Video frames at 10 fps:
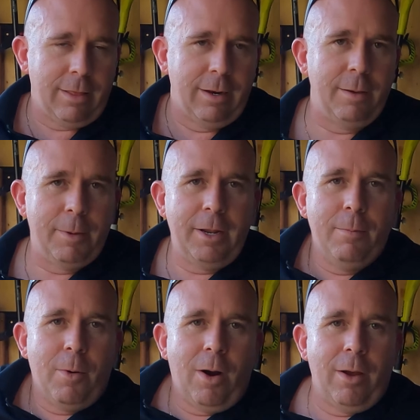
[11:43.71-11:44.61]
Liberty
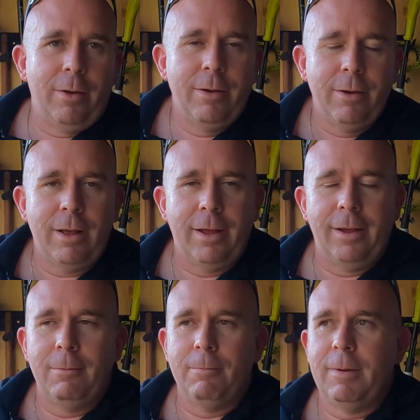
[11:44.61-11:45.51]
tomorrow
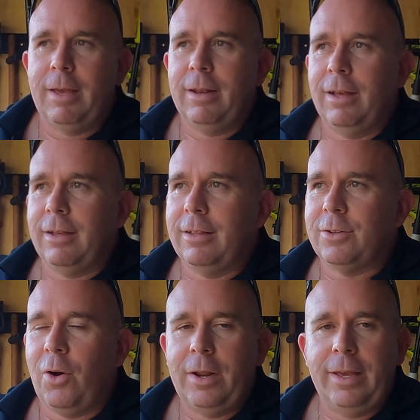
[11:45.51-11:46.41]

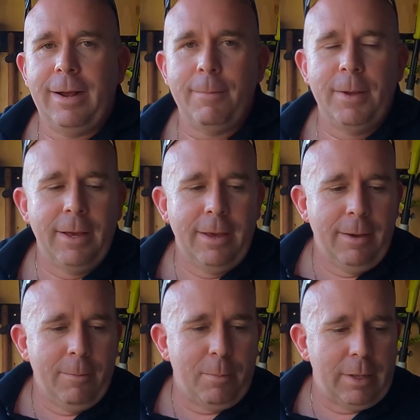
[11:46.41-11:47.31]
and tidy it up.
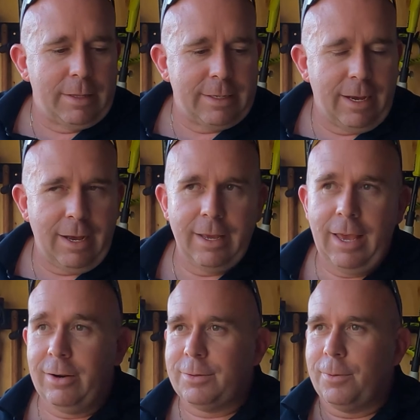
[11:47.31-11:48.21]
But
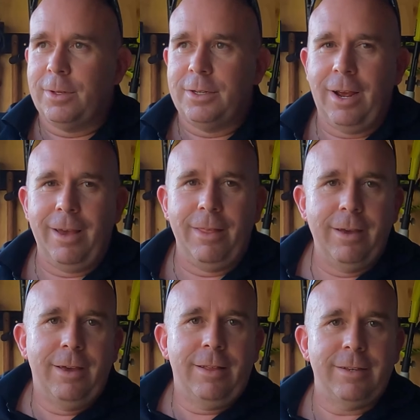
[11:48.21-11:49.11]
yeah, I just wanted to show
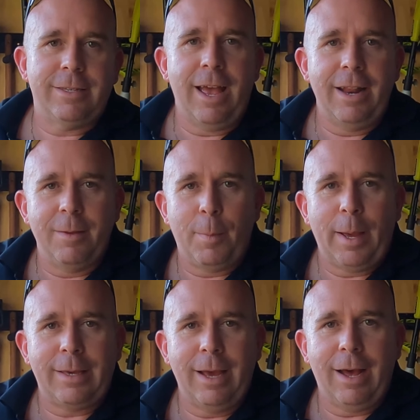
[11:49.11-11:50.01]
the state of the
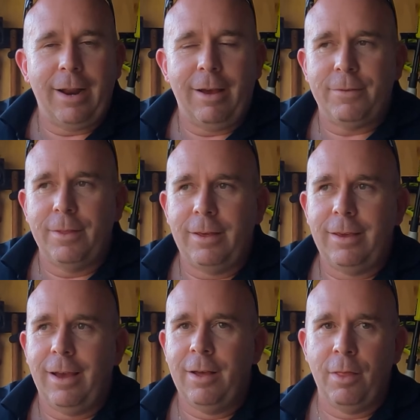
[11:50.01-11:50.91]
backyard after
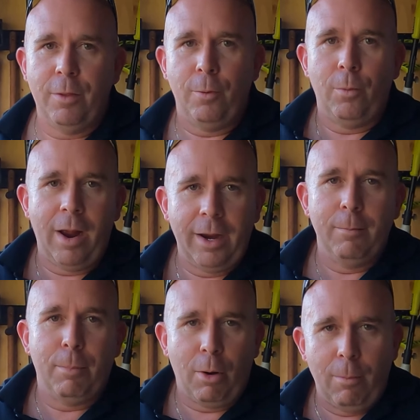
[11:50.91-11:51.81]
the
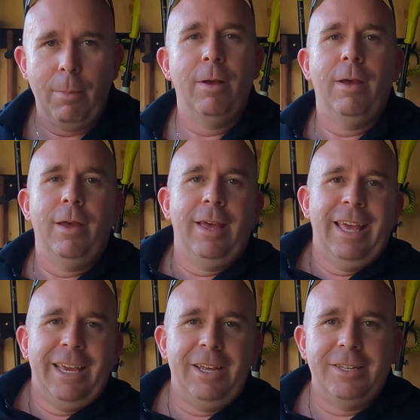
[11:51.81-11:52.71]
rain bomb
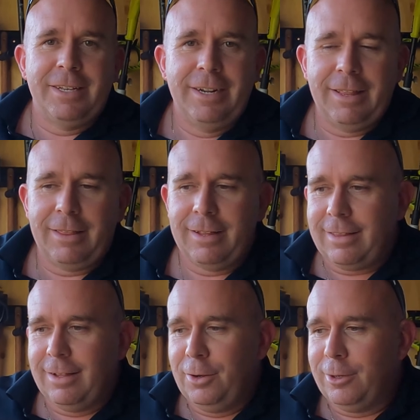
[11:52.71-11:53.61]
incident
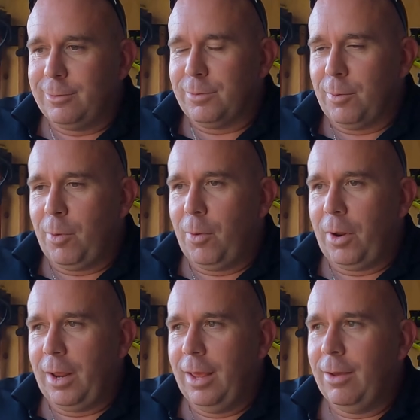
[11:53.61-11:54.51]
that the news was
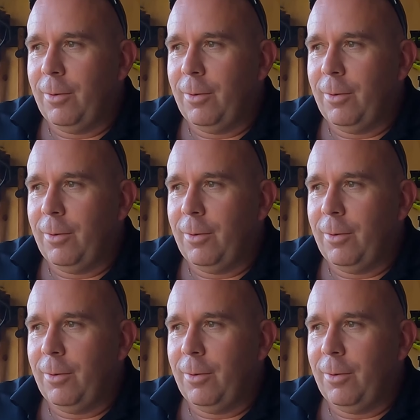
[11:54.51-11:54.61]
reporting.